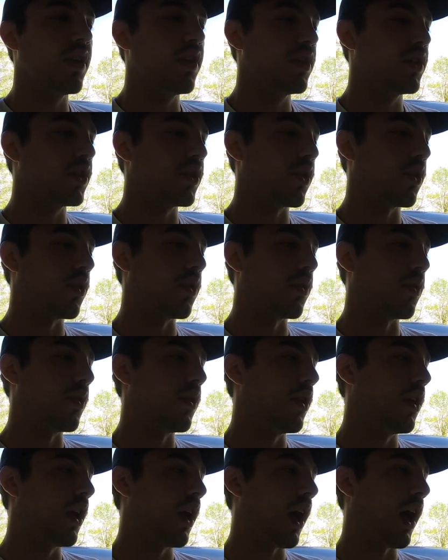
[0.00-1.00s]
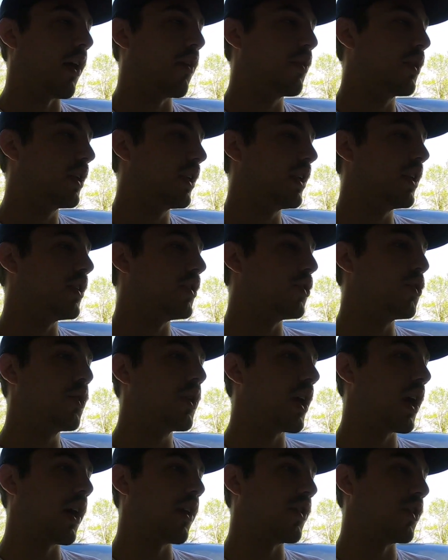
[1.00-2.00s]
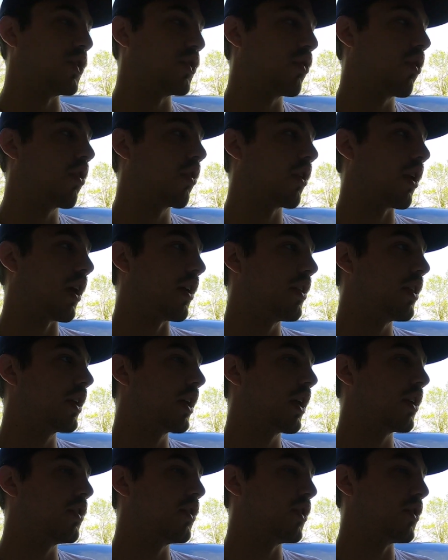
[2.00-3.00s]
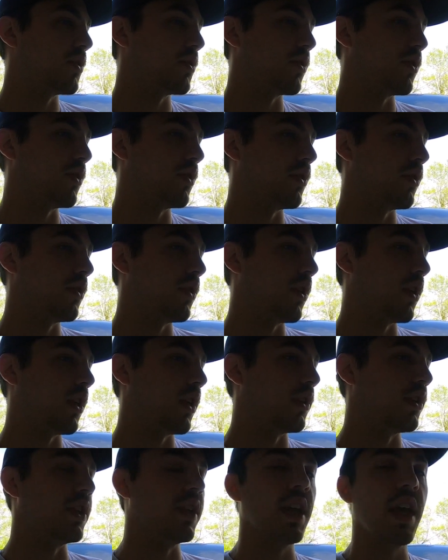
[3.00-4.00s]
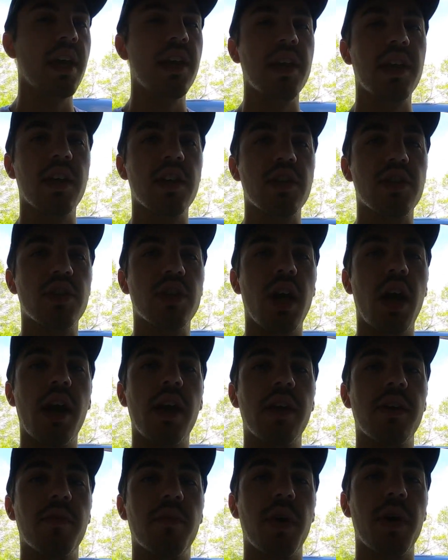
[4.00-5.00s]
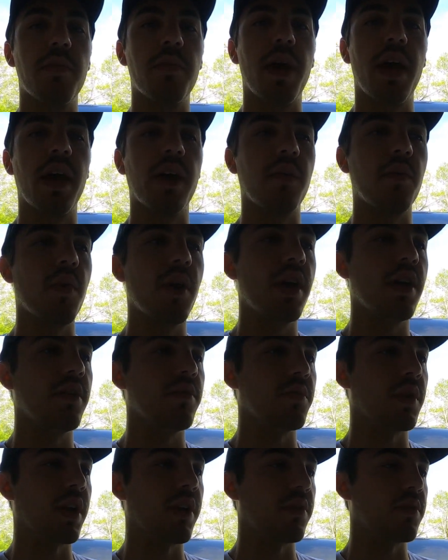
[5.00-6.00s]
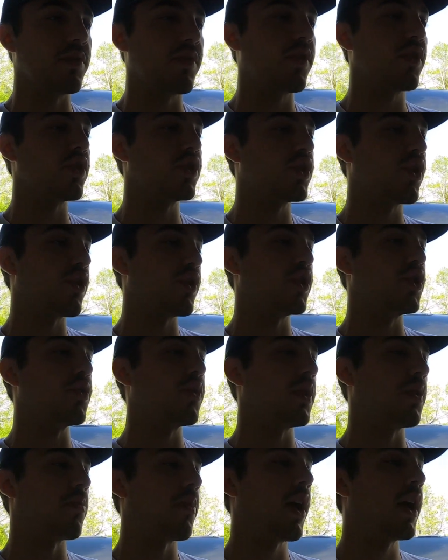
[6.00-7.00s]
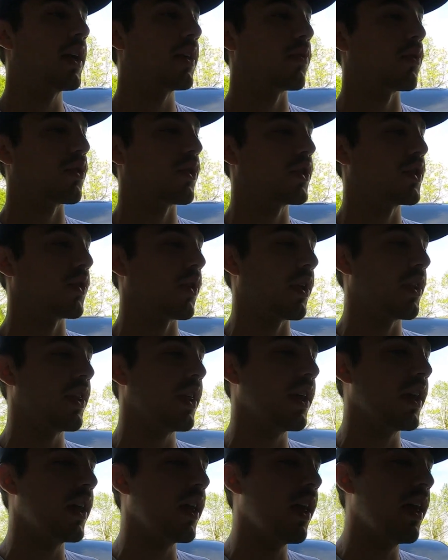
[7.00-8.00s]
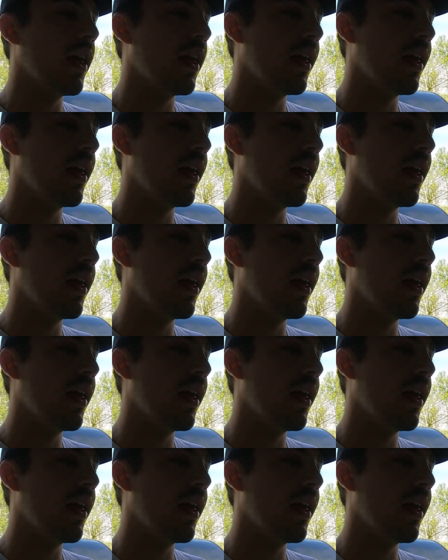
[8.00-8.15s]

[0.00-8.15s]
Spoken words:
so I really didn't do that on the trunk. I think I just DA'd it and shot it way back when I first started doing the body work. So I think